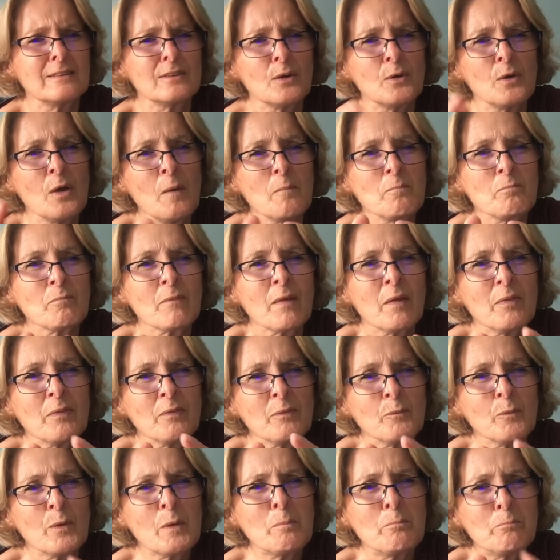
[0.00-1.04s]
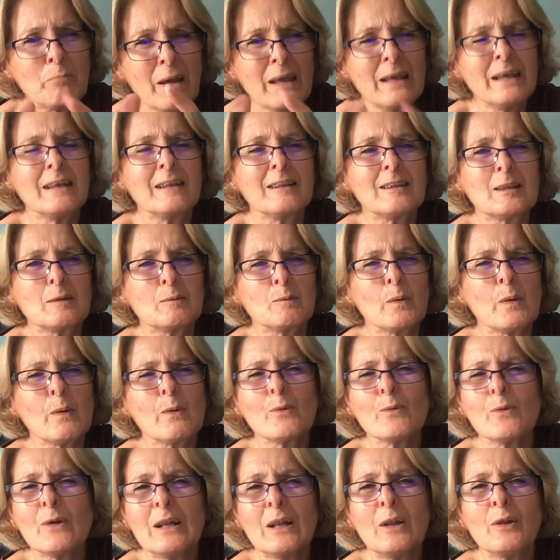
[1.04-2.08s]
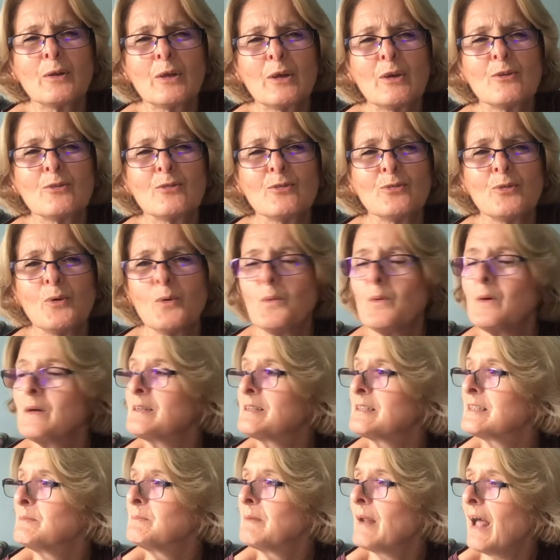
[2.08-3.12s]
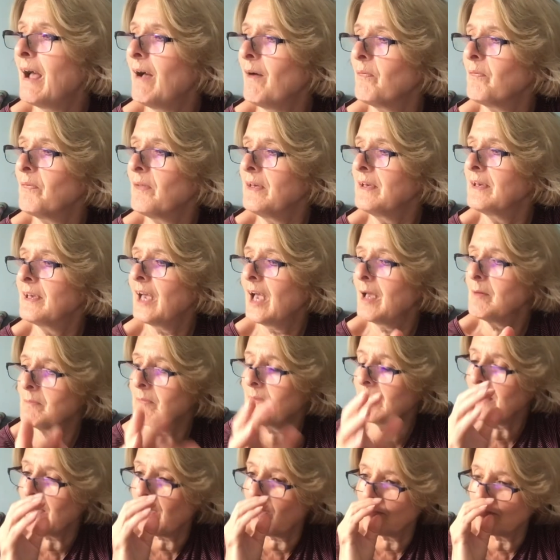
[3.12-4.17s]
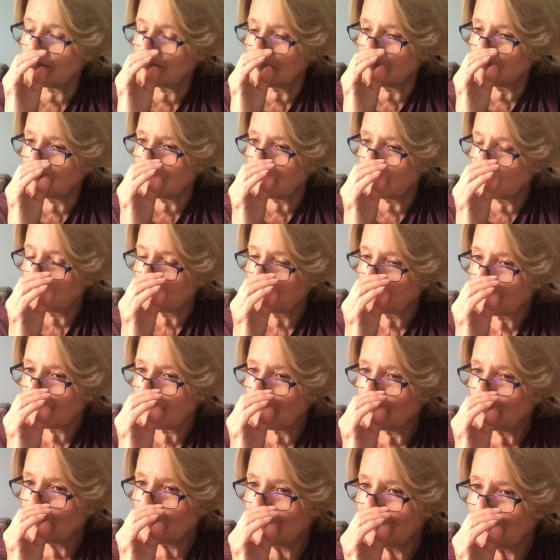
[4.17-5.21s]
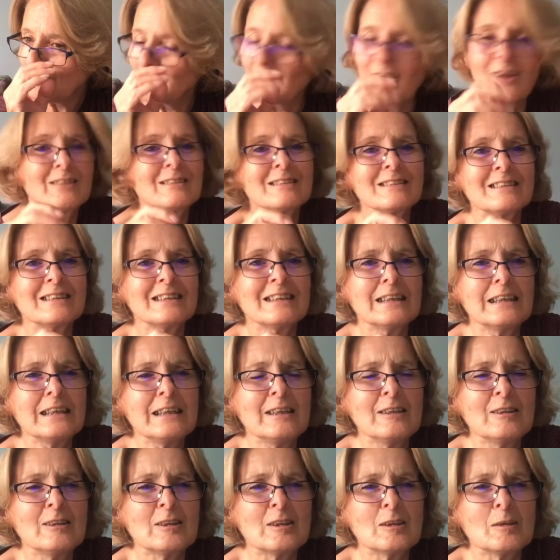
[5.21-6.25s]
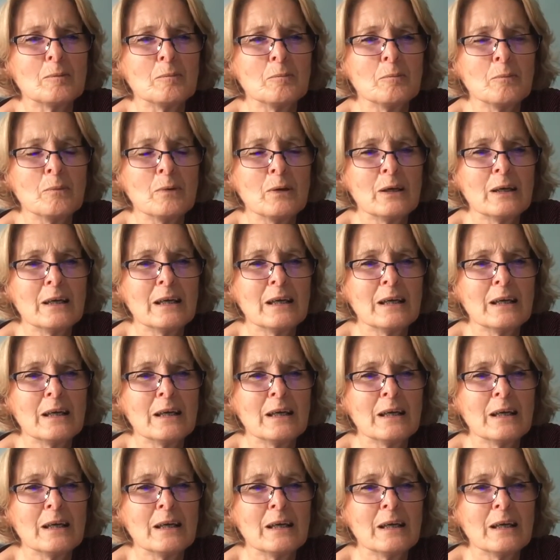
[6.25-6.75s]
So we baked them, we were really looking forward to them, and out they came in the oven, and we started to eat them,